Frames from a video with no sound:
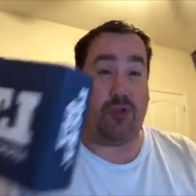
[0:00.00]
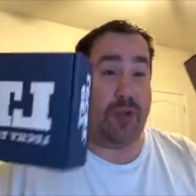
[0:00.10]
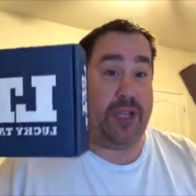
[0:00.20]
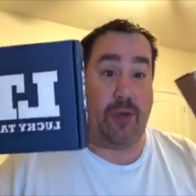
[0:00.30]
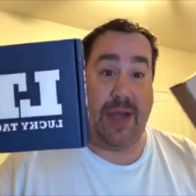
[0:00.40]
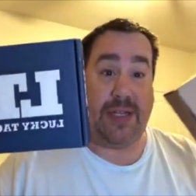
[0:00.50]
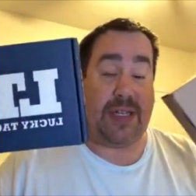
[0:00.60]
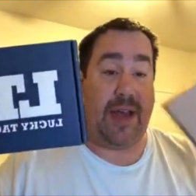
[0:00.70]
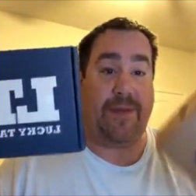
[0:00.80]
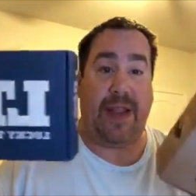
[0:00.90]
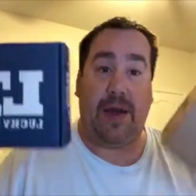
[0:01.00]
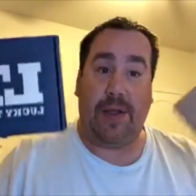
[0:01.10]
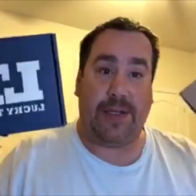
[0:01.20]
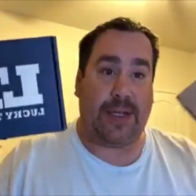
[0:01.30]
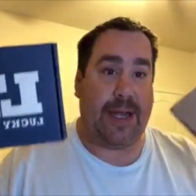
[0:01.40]
it's really great stuff, and then
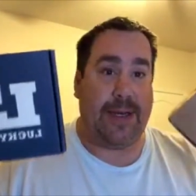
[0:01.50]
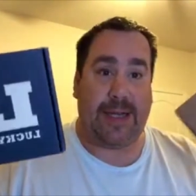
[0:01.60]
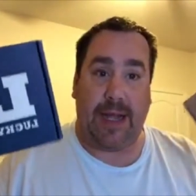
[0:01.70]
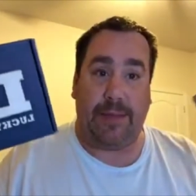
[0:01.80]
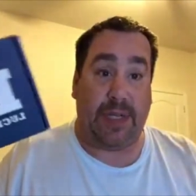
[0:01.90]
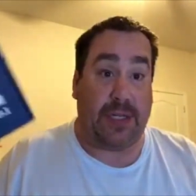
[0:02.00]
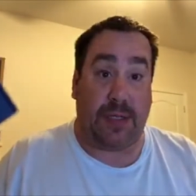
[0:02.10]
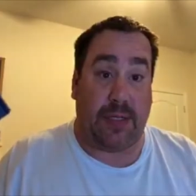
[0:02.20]
other times